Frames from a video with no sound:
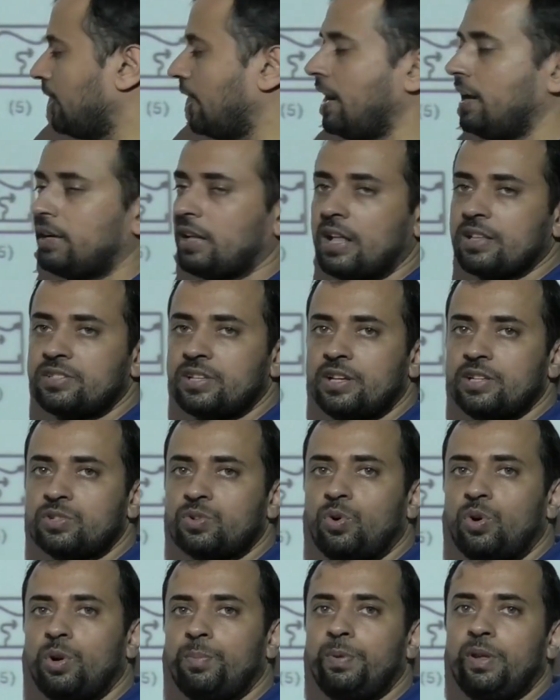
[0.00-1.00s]
correct answer is
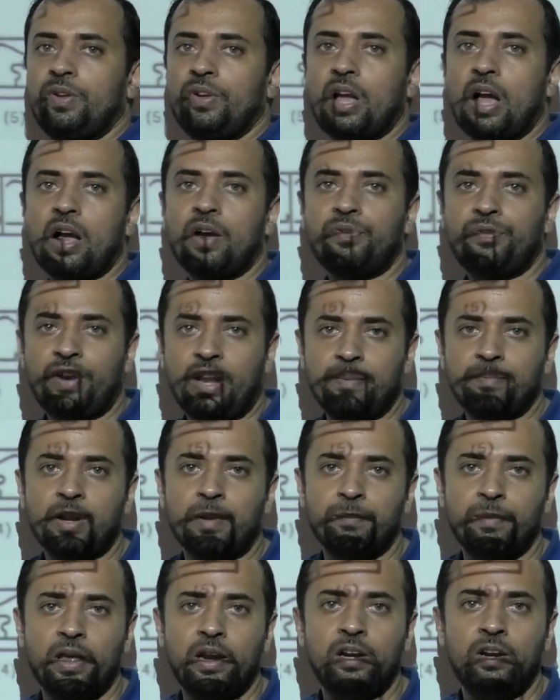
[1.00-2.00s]
going to be uh, frame
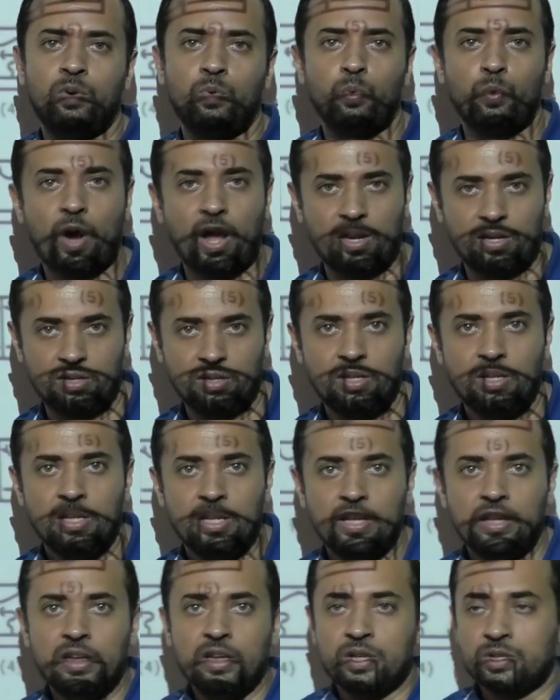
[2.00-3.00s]
number 1.
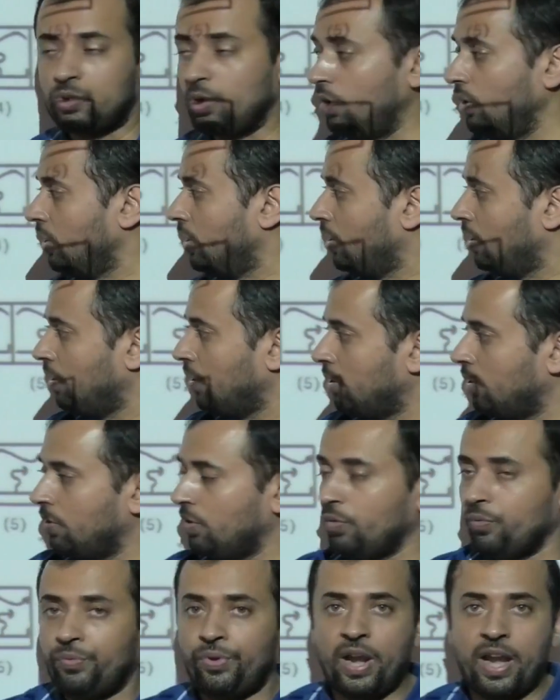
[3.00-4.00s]
So
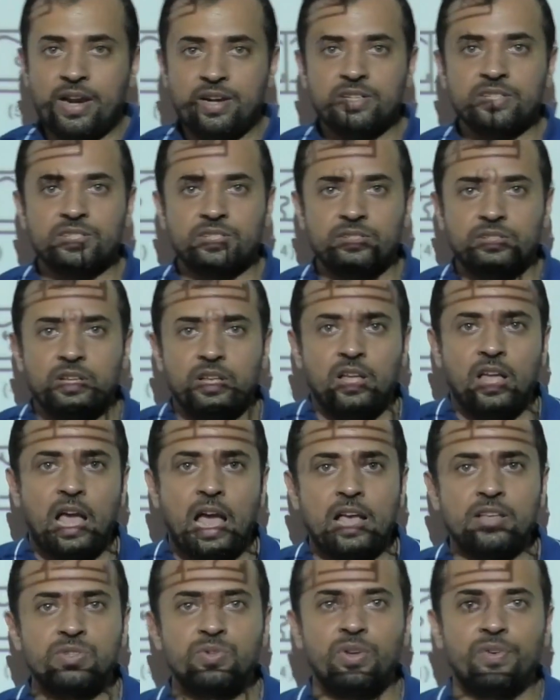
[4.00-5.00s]
friends
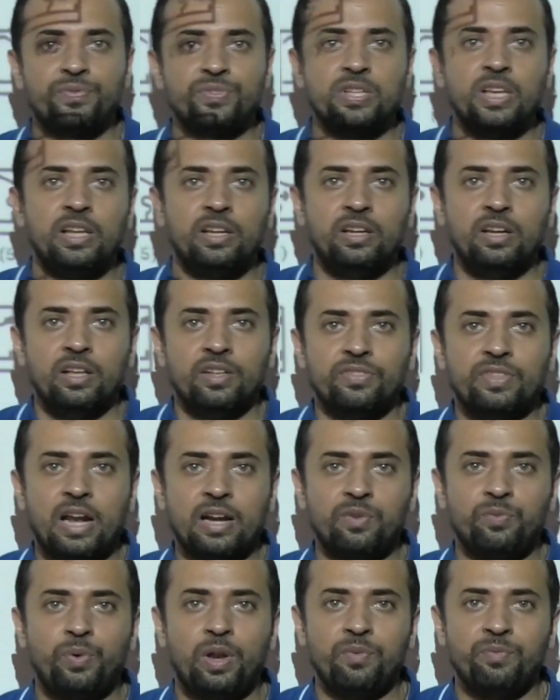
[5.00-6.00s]
as you have seen
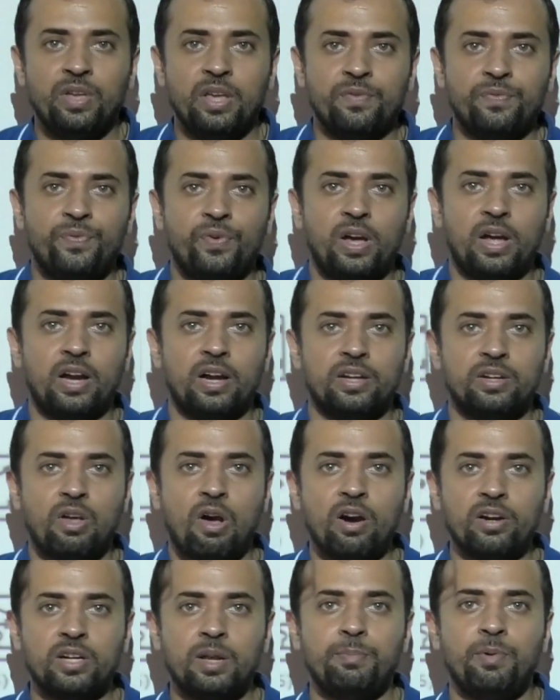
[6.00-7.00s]
that when we have uh,
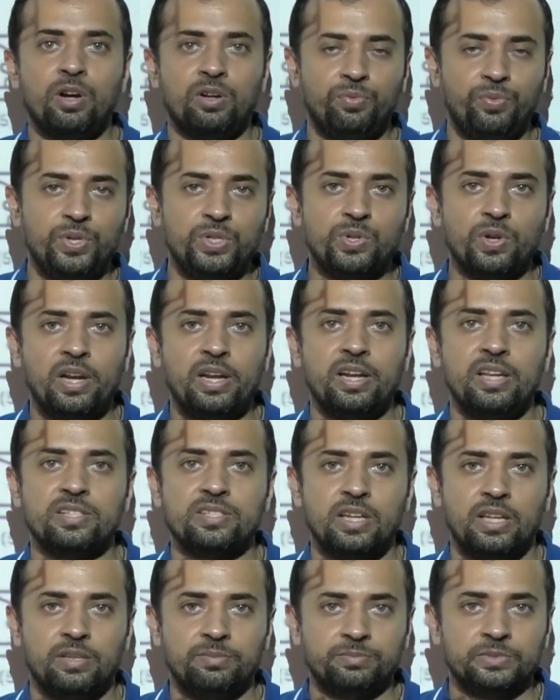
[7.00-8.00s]
talked about visual
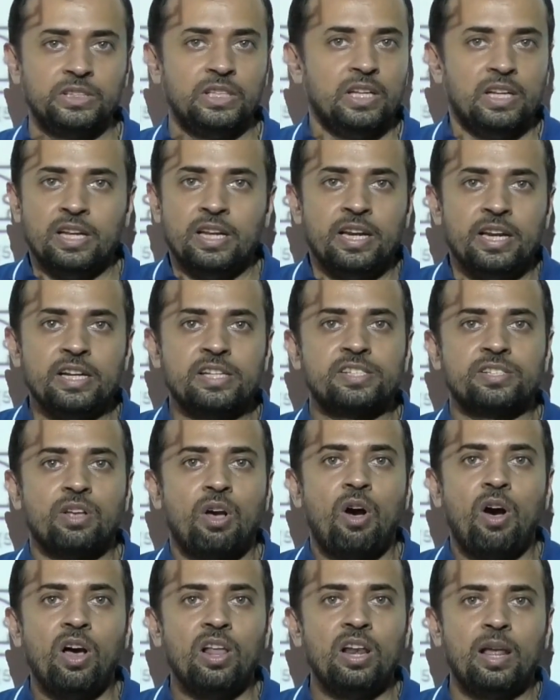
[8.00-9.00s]
reasoning it's
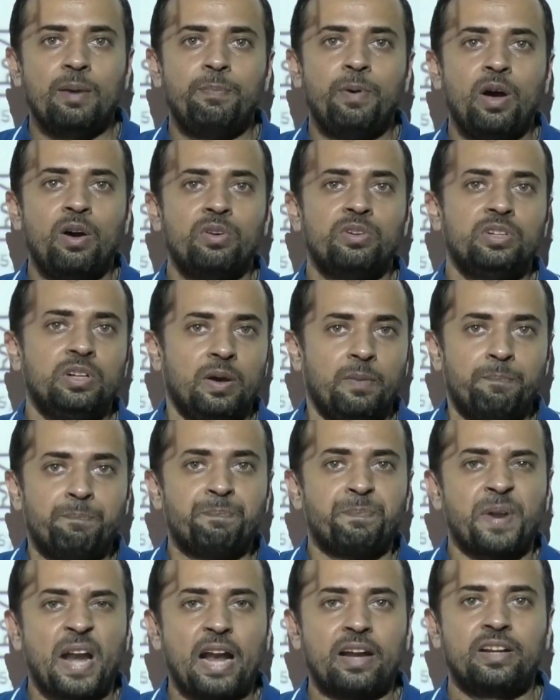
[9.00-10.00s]
all
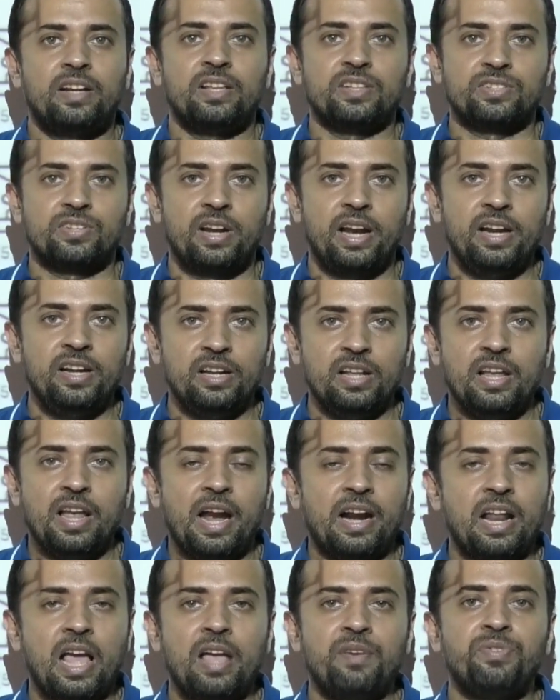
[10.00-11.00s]
about practice, right?
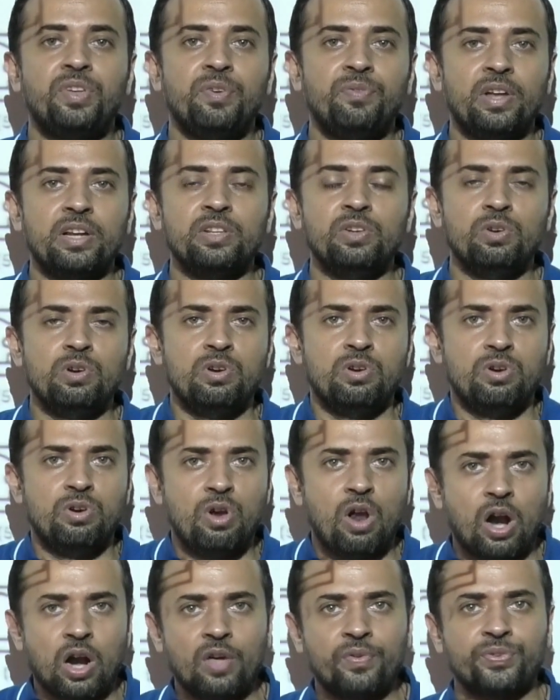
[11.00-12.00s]
And I have given you
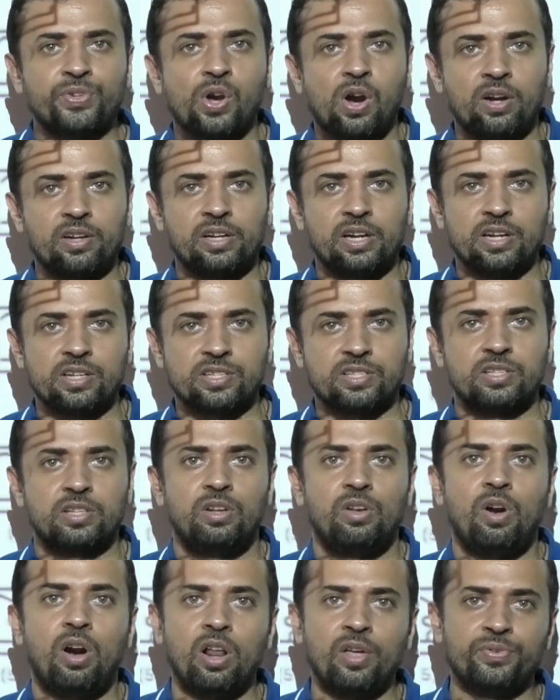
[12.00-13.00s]
lot of shortcuts,
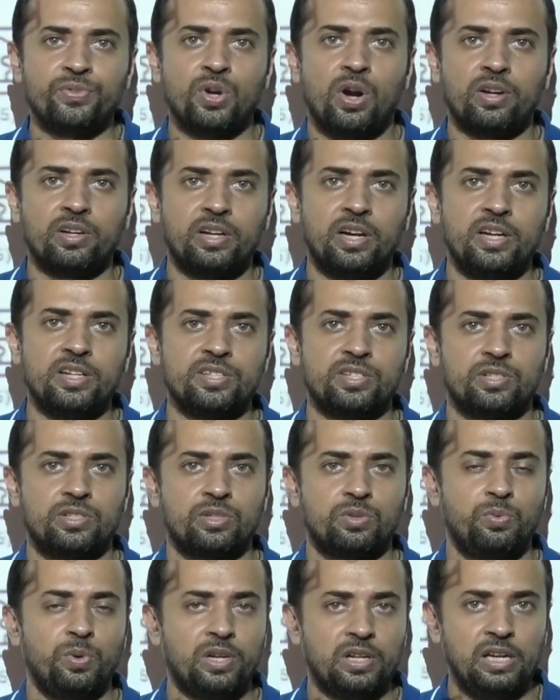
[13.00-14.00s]
lot of
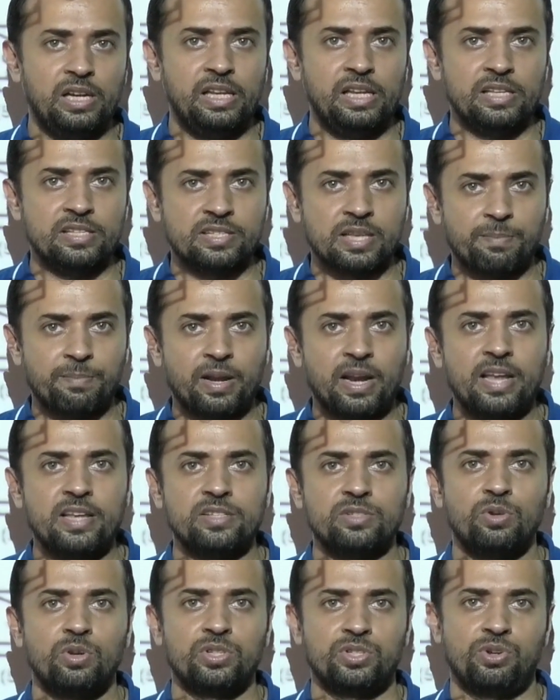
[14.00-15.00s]
shortcuts. Quickly
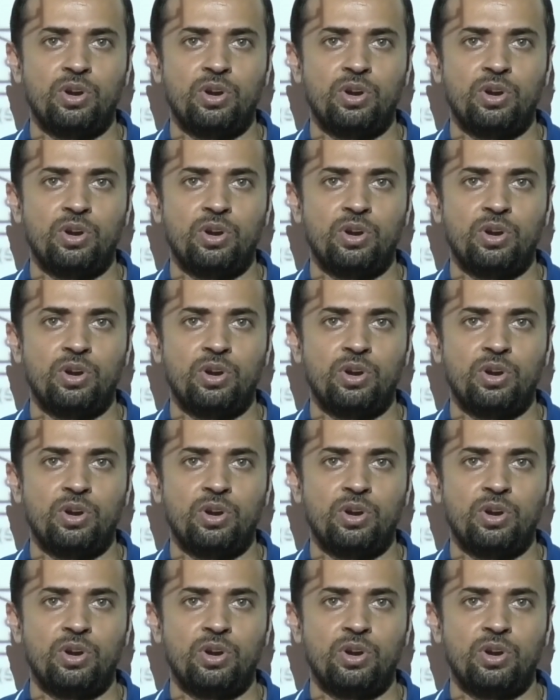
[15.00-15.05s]
summarize those